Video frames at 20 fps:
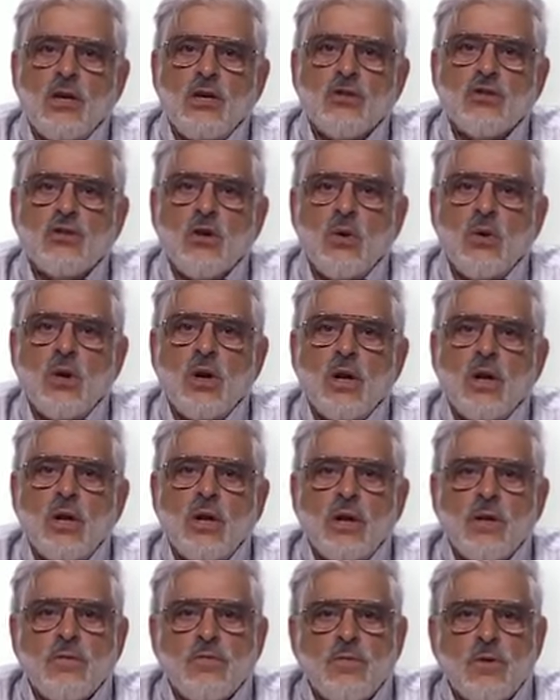So
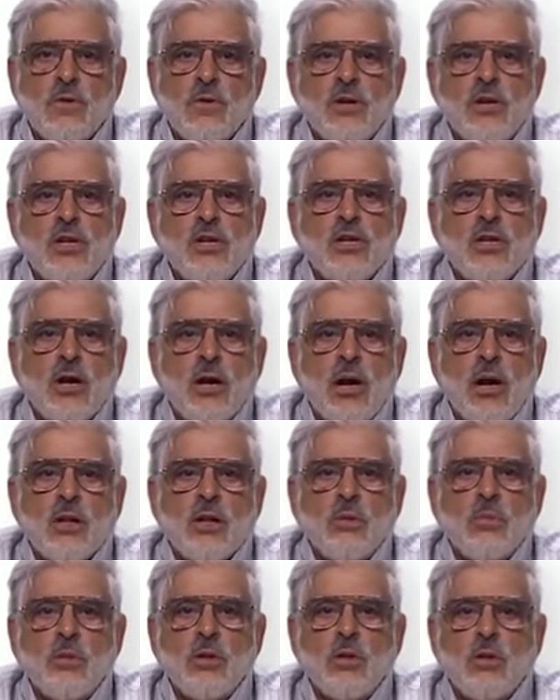for each
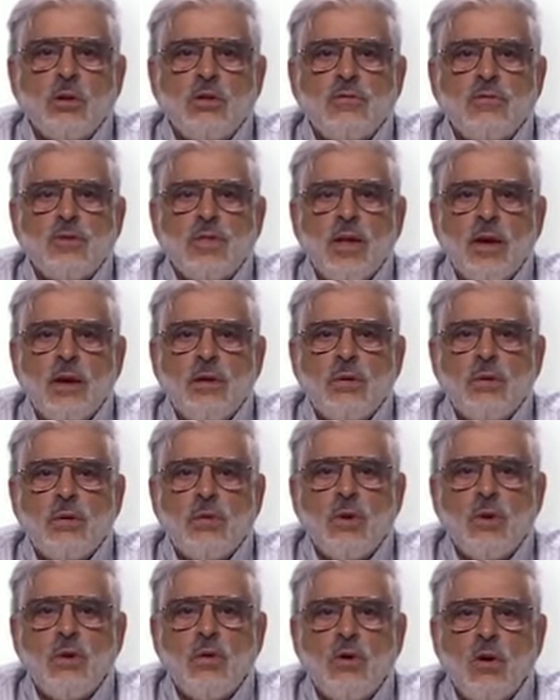column, we look for that
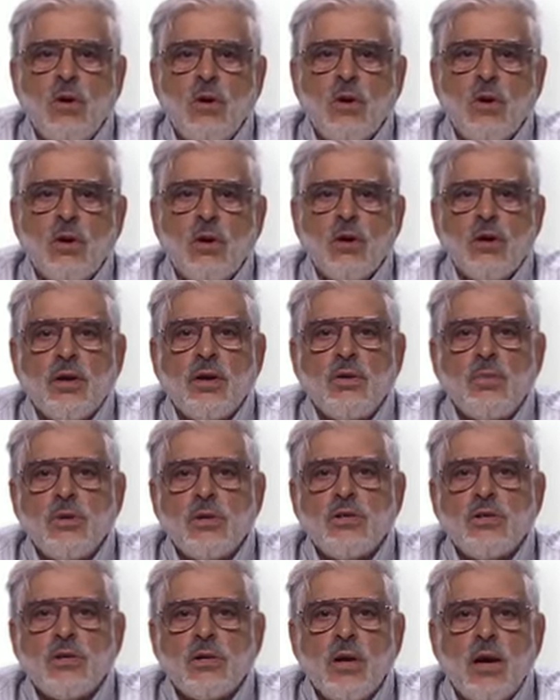row R in
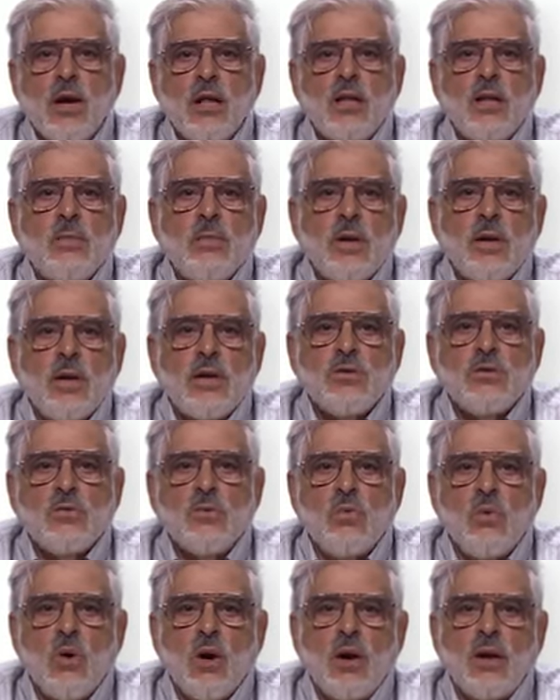which the column has a
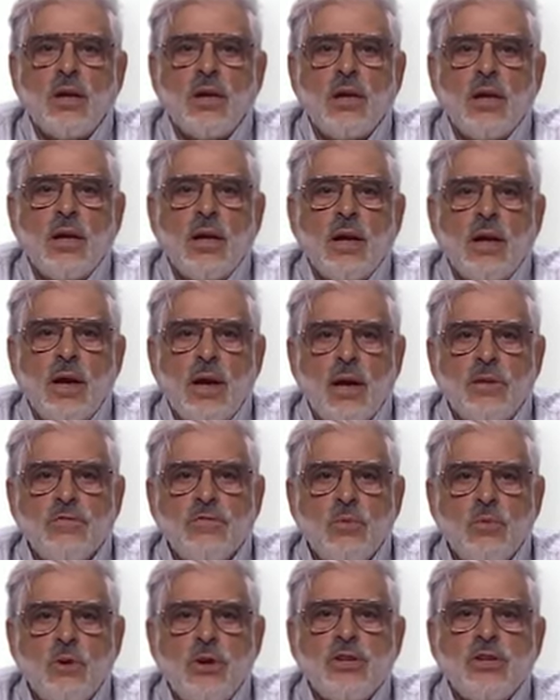1, and
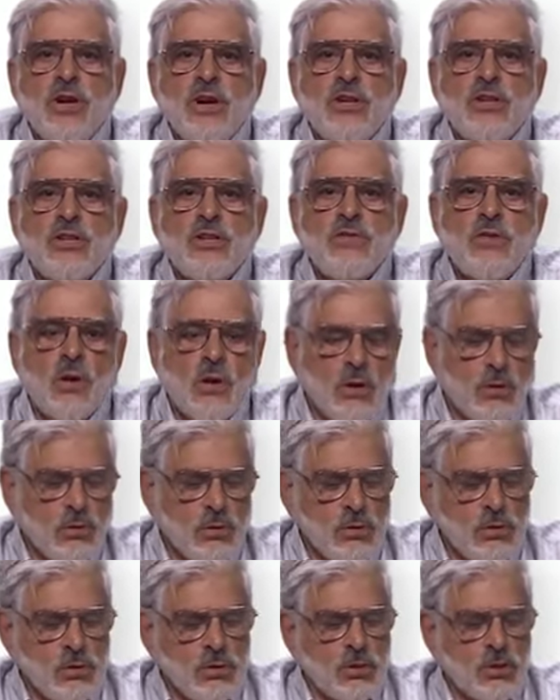for which h of r
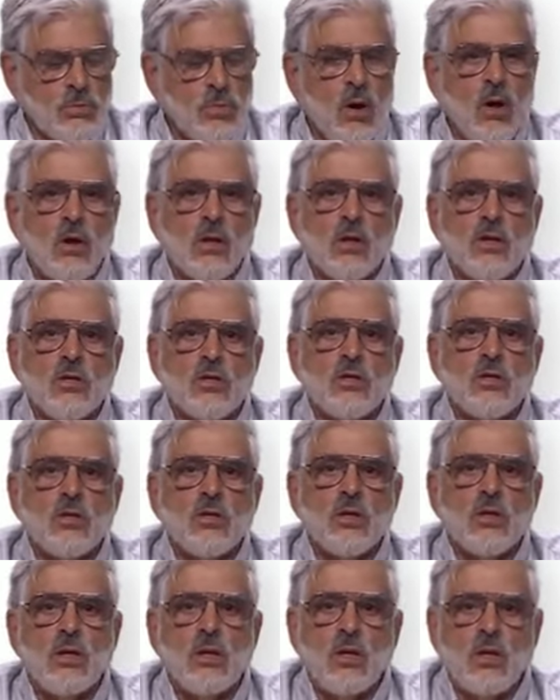is the smallest.
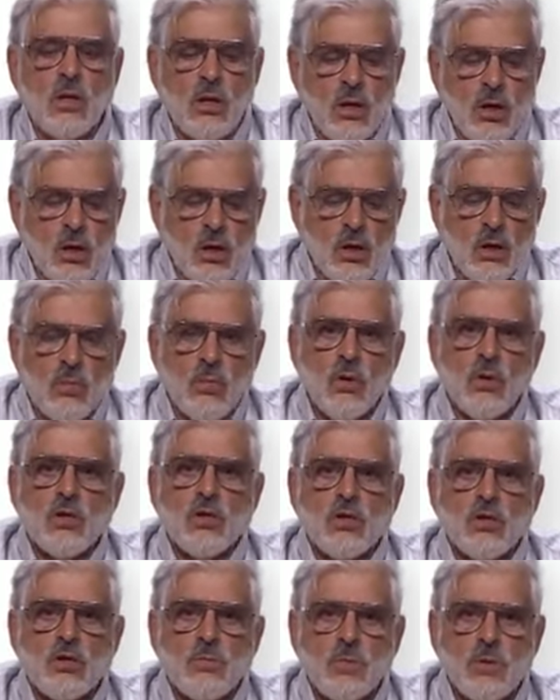
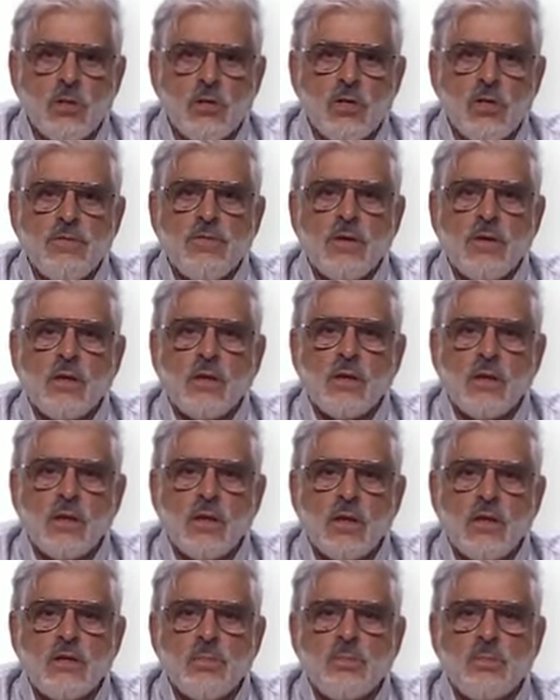More specifically,
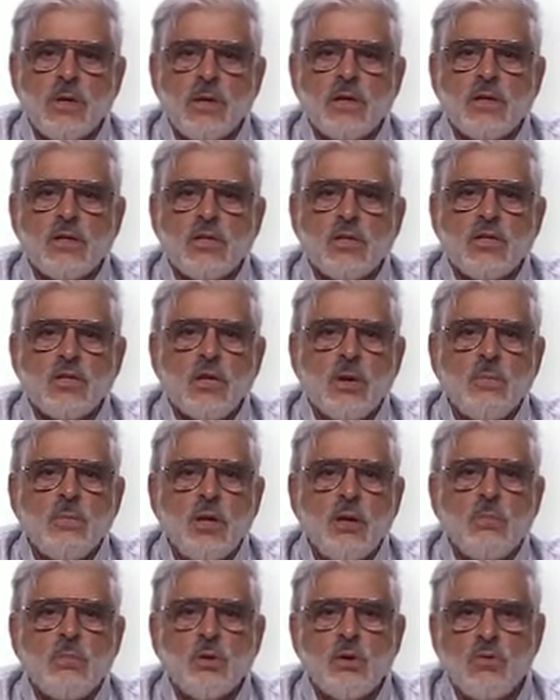let's pick some
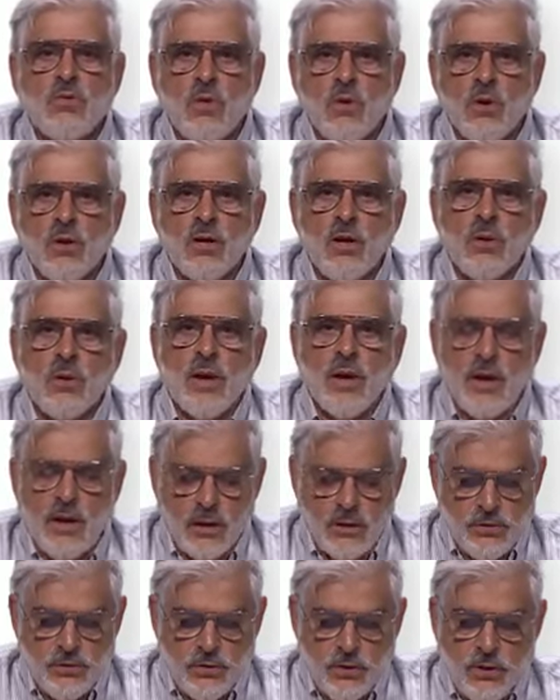number of ordinary
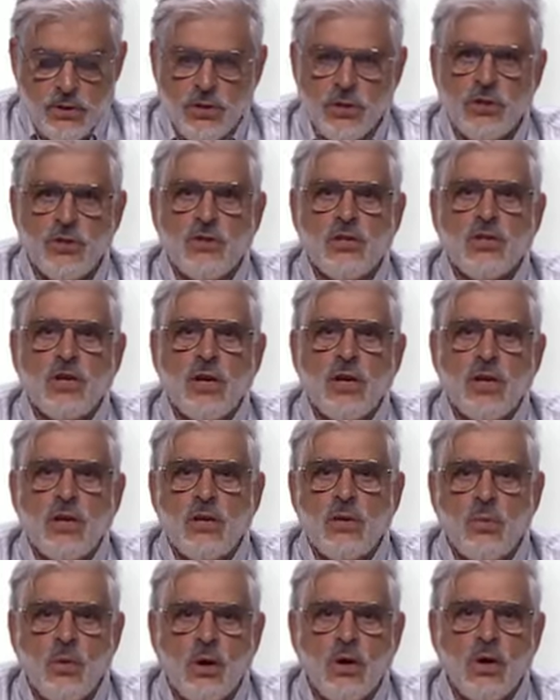hash functions, say
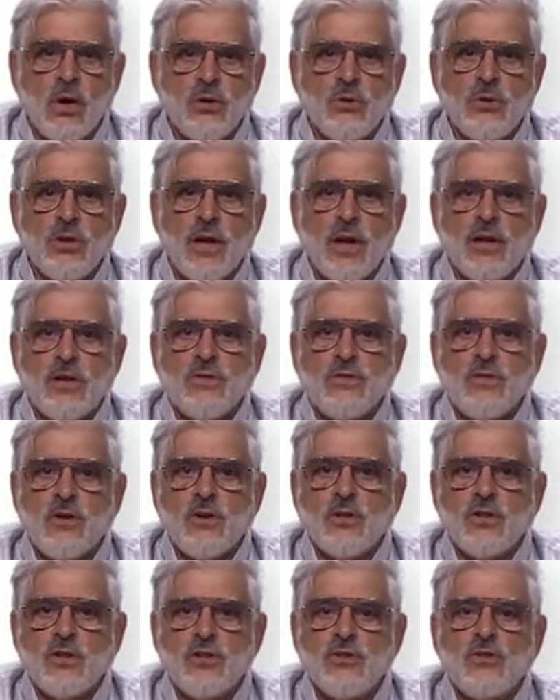100 hash
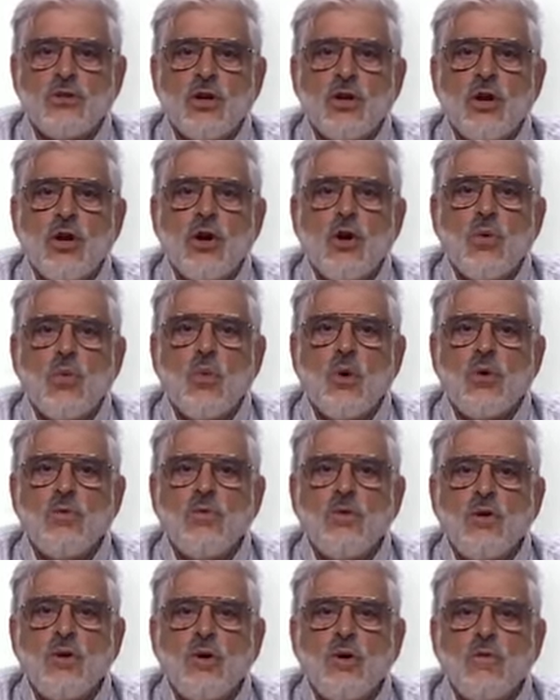functions, one
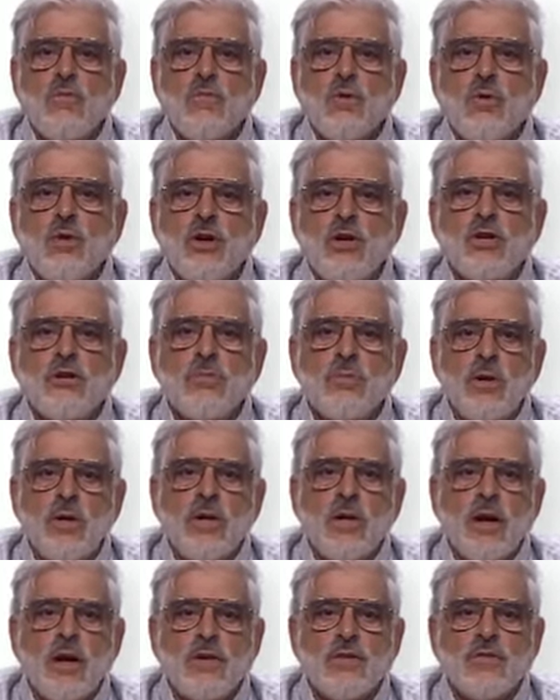for each
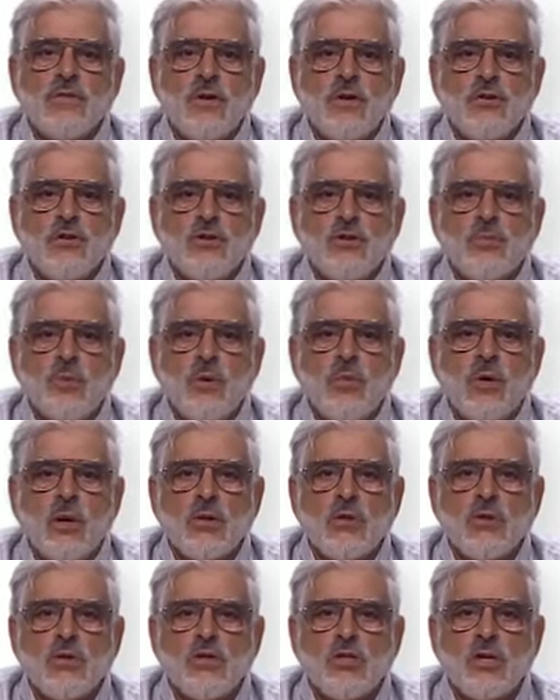min-hash function we want
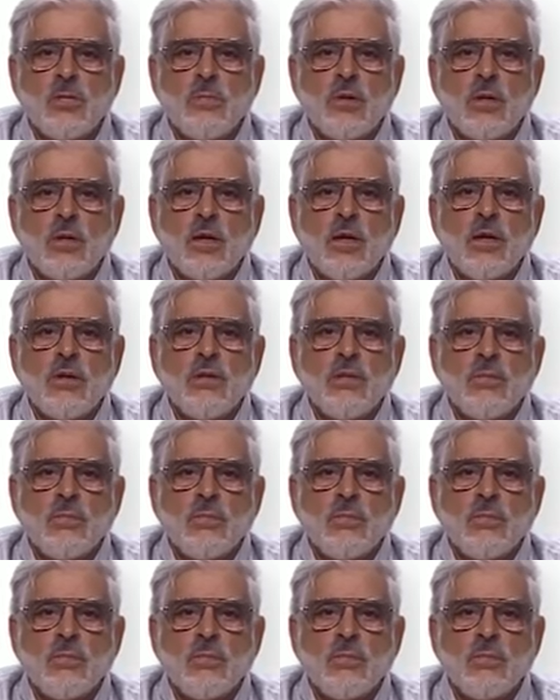to simulate.